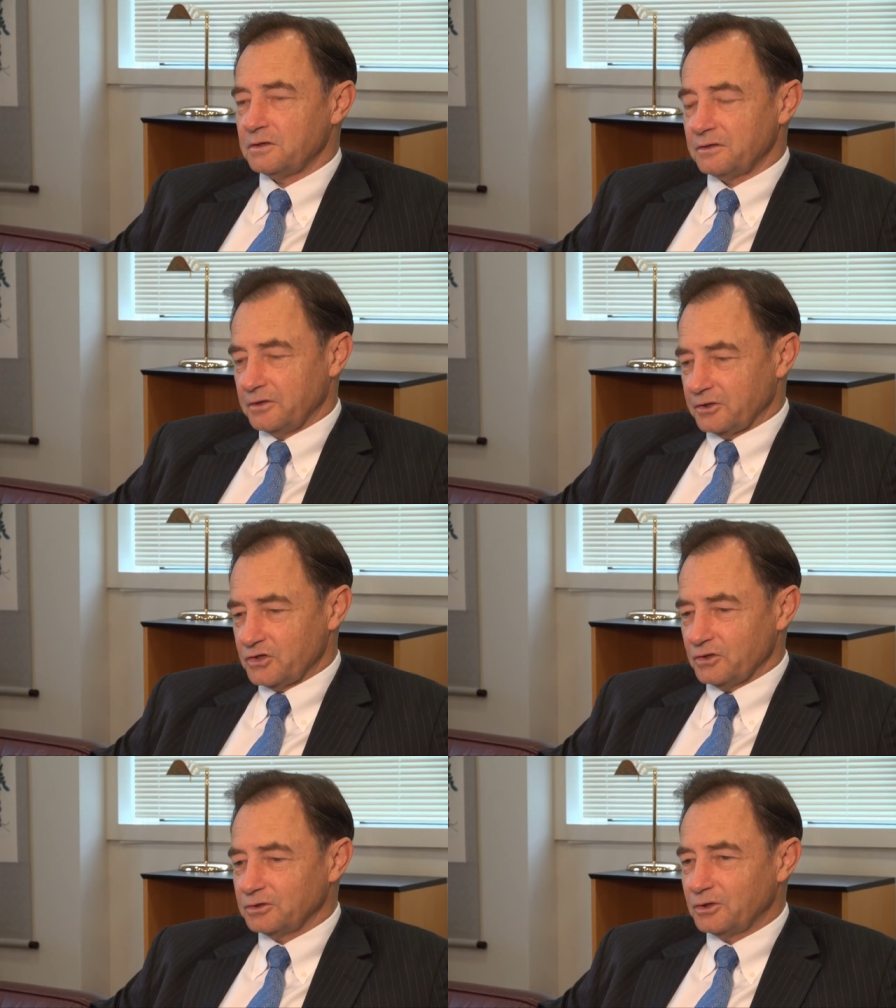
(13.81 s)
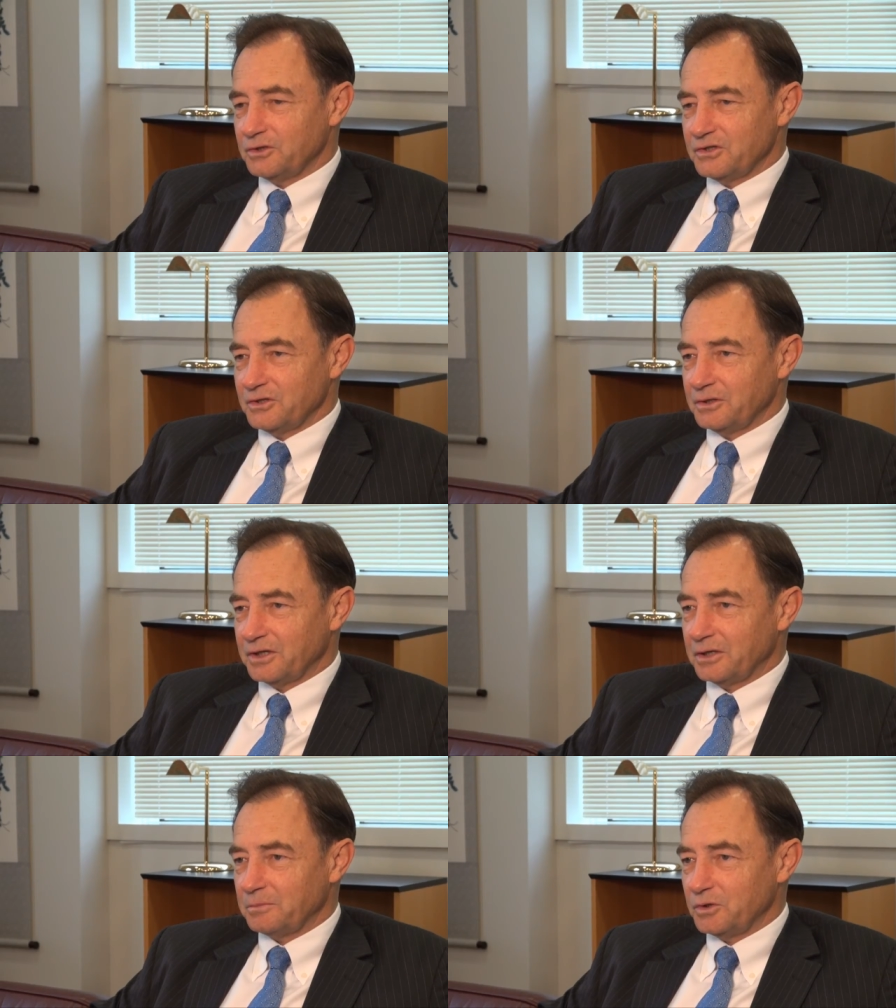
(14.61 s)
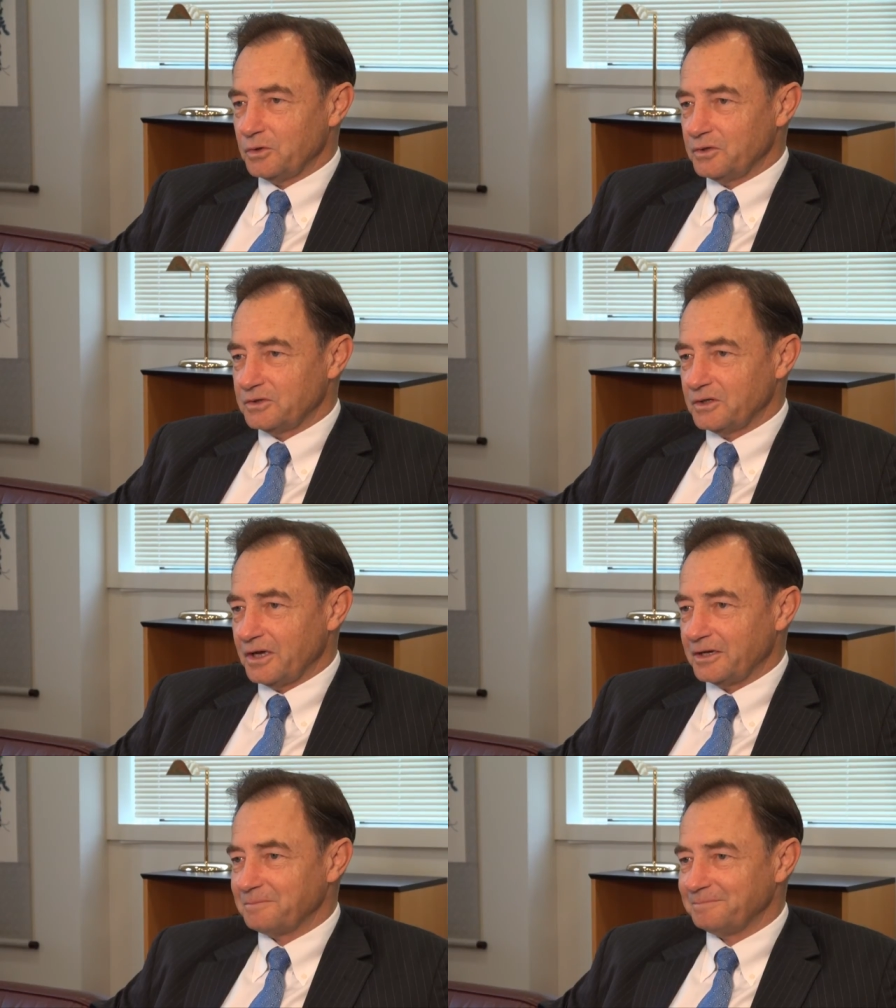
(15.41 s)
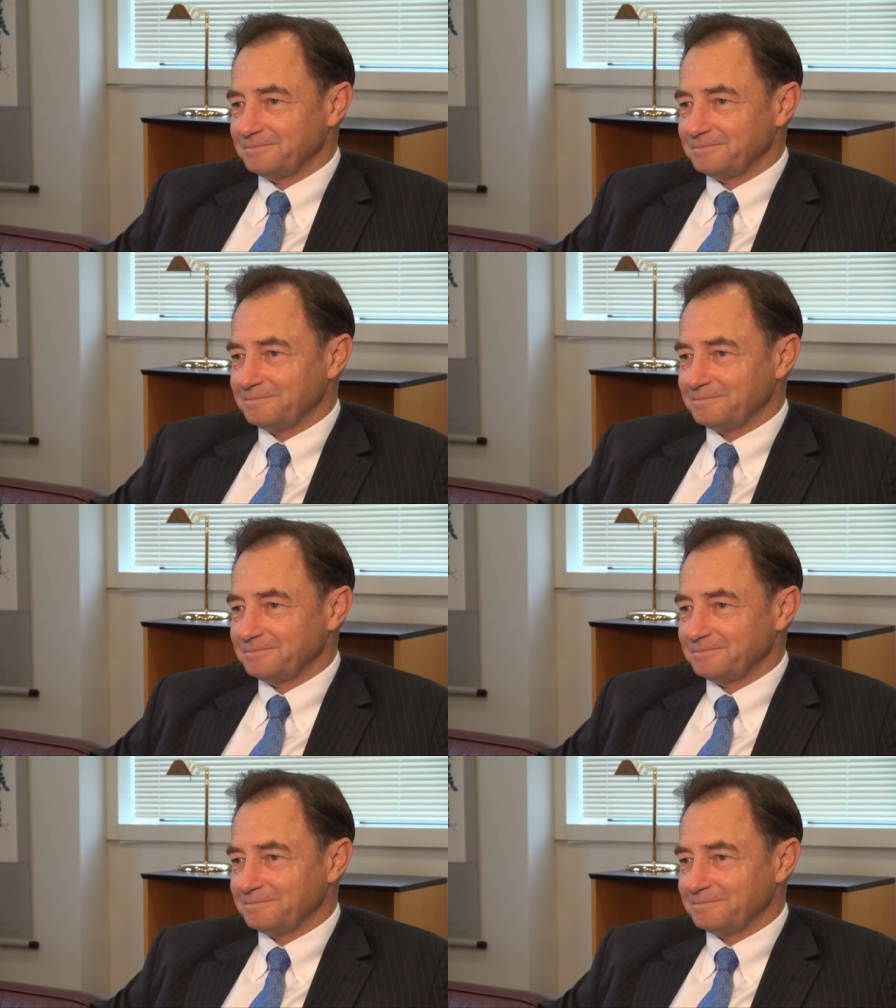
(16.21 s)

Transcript: Thanks, John. Good to see you again and be with you today.